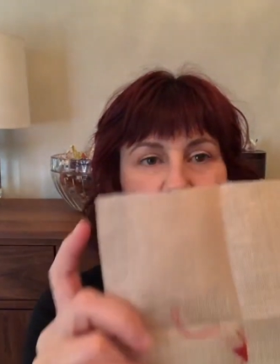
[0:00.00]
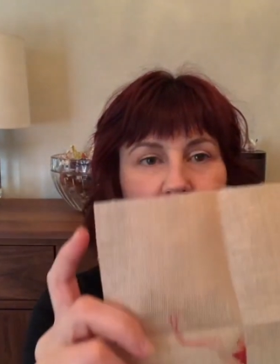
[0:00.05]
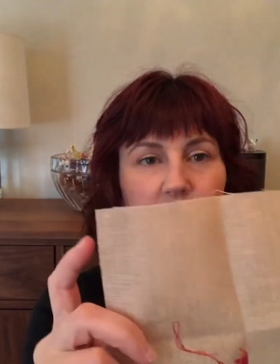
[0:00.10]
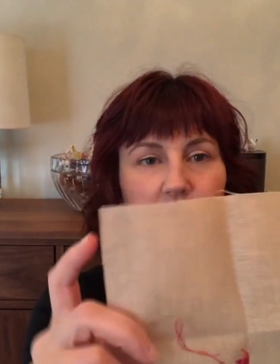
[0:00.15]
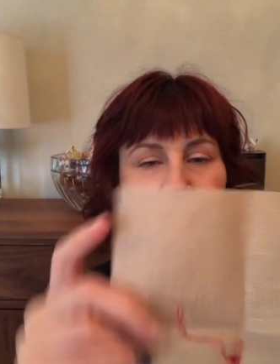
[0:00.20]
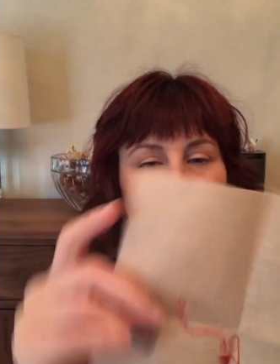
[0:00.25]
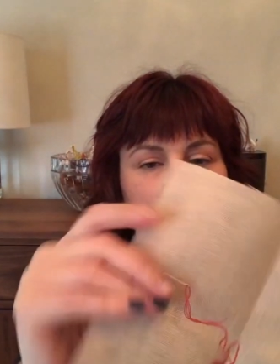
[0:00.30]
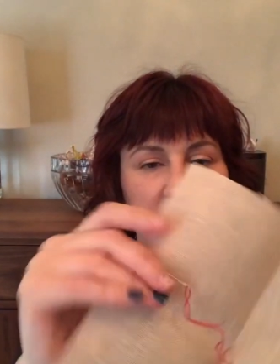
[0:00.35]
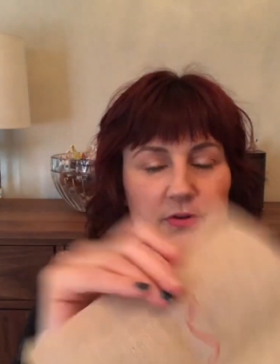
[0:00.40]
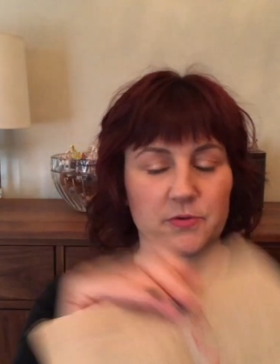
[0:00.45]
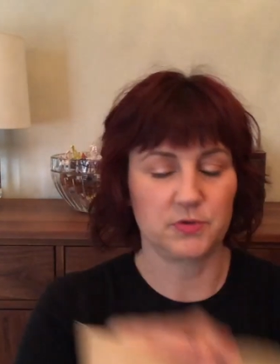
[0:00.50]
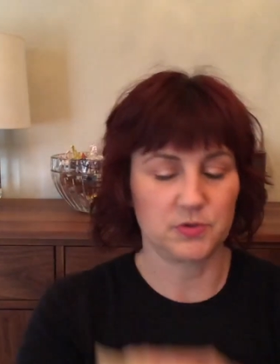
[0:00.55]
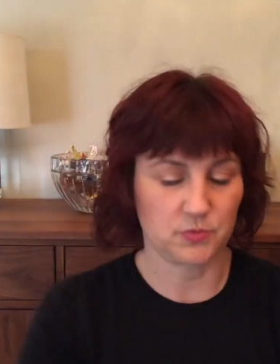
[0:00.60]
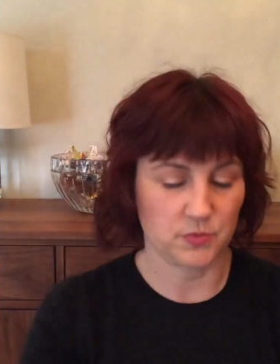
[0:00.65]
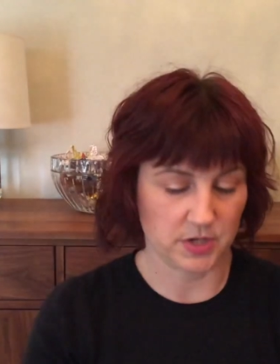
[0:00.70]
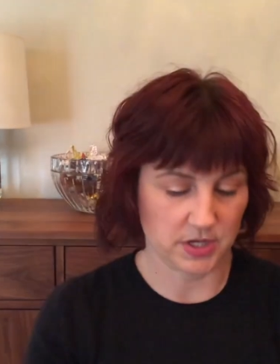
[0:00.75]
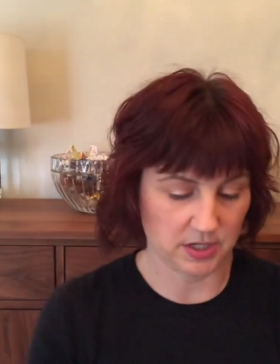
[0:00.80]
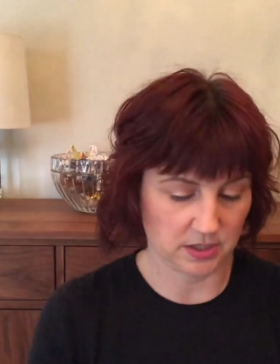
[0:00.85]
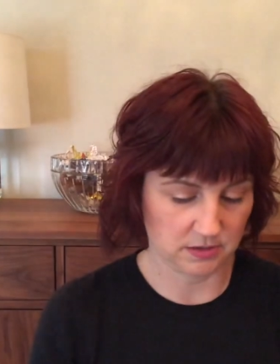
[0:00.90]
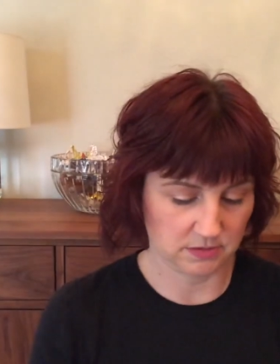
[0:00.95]
I don't even know which
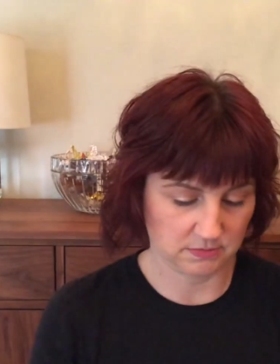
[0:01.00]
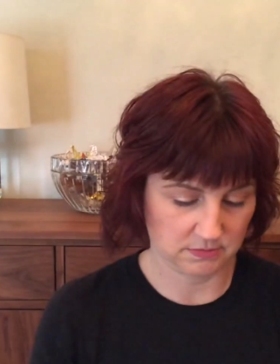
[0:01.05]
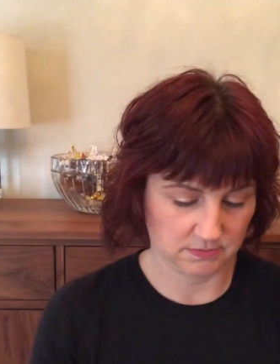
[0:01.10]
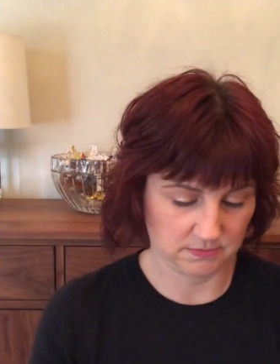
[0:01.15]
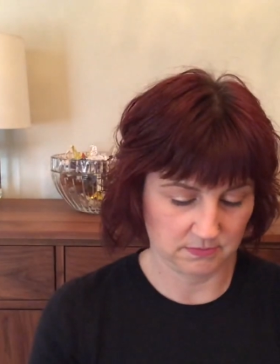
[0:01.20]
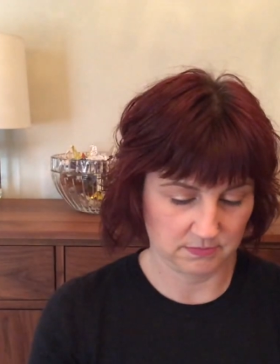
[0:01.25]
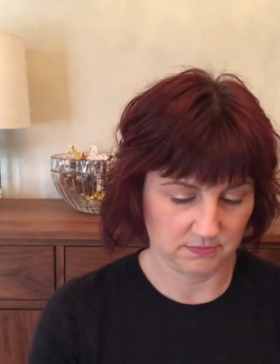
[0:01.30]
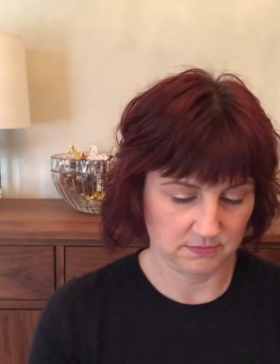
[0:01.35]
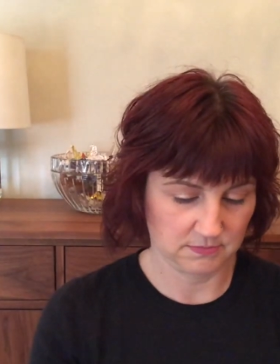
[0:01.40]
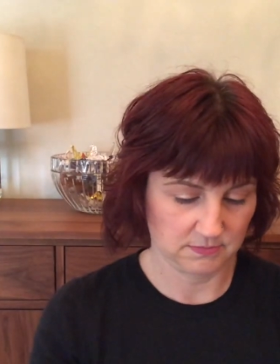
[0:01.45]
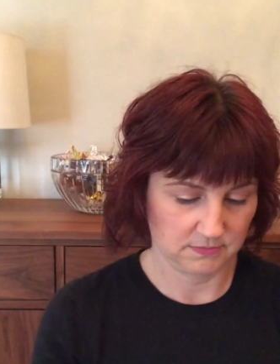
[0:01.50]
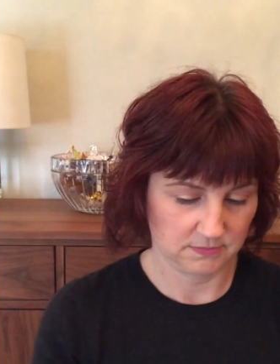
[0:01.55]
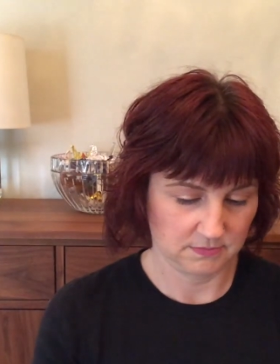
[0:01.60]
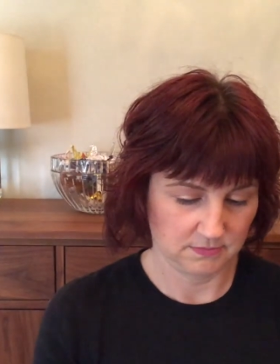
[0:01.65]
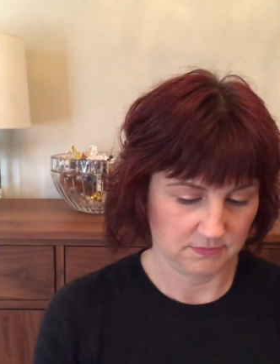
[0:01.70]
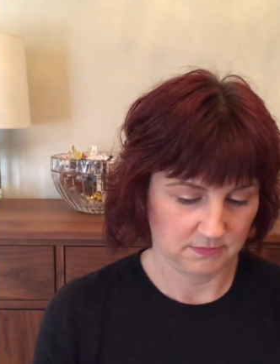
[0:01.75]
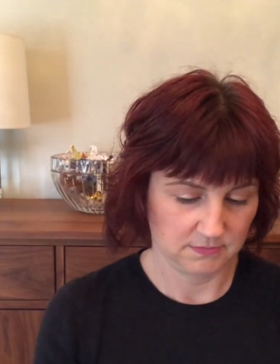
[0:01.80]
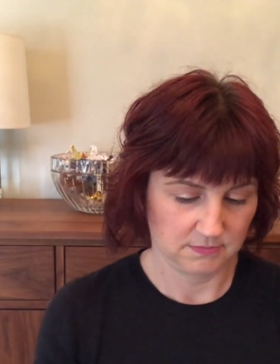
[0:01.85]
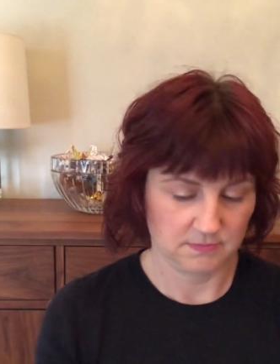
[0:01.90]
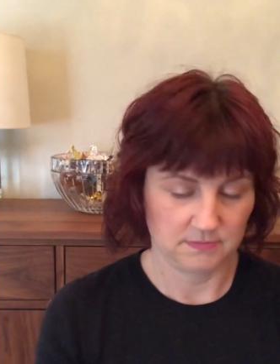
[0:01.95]
way.
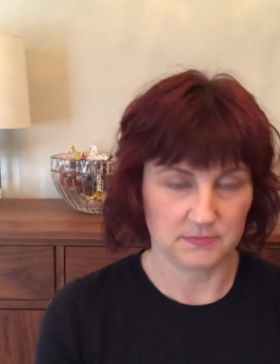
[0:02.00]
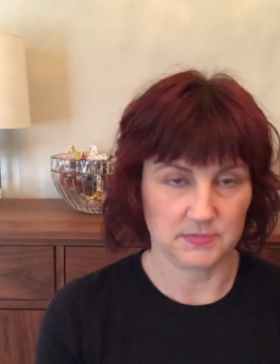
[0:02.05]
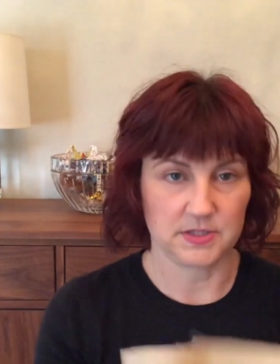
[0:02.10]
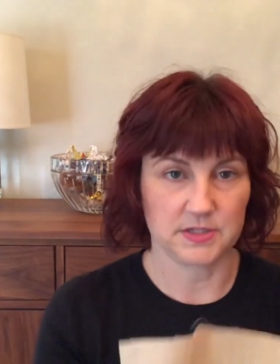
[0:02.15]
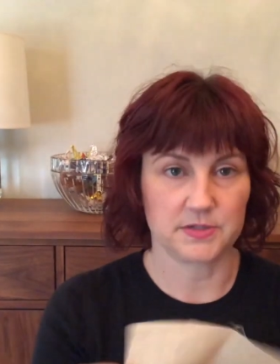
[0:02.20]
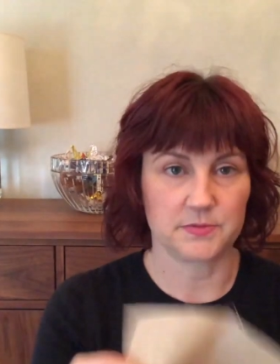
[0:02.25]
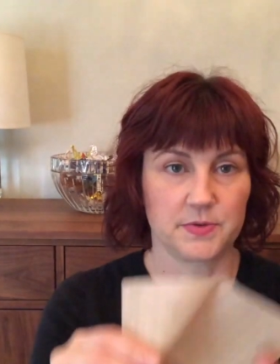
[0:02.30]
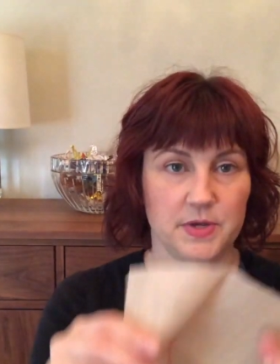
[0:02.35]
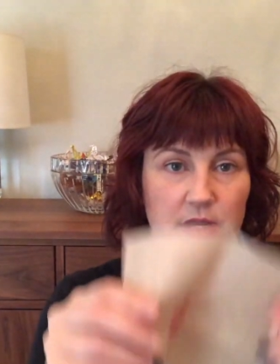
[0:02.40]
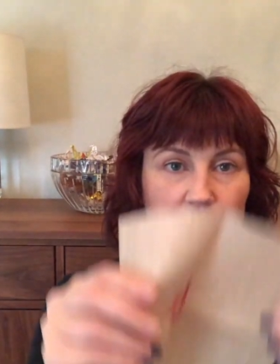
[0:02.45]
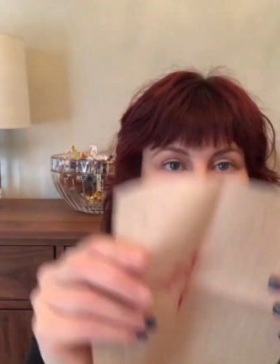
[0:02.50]
This way, I